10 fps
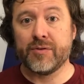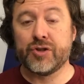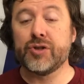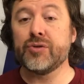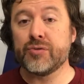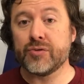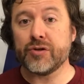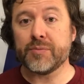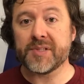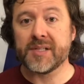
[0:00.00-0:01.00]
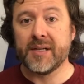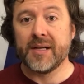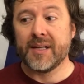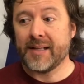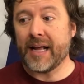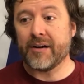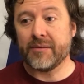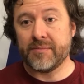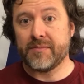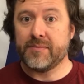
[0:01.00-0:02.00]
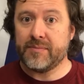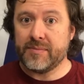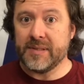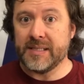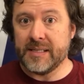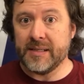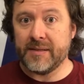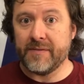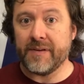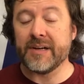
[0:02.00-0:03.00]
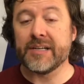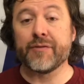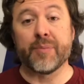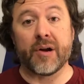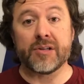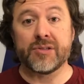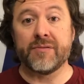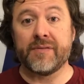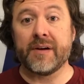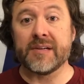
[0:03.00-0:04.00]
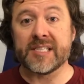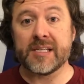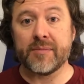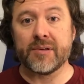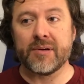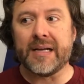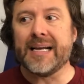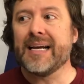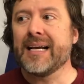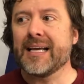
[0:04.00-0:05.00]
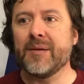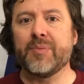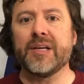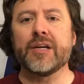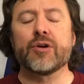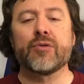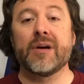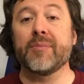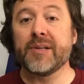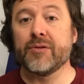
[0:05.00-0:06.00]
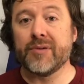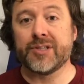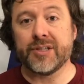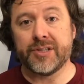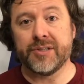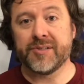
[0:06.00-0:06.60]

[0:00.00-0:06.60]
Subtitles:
two groups that are very different but also very similar can be incredibly enriching to your